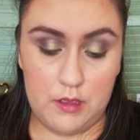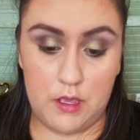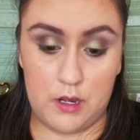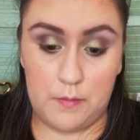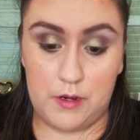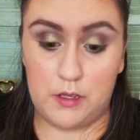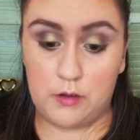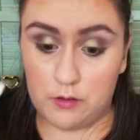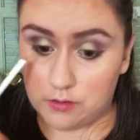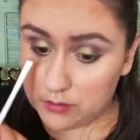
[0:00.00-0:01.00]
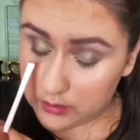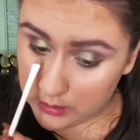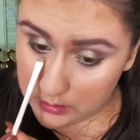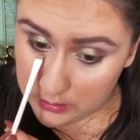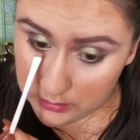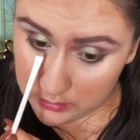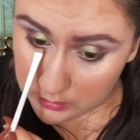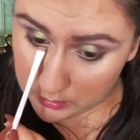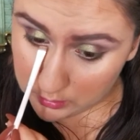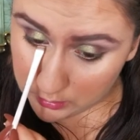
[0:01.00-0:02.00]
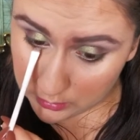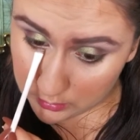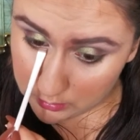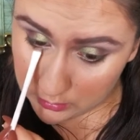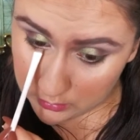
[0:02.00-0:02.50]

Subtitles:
And I'm going to go in the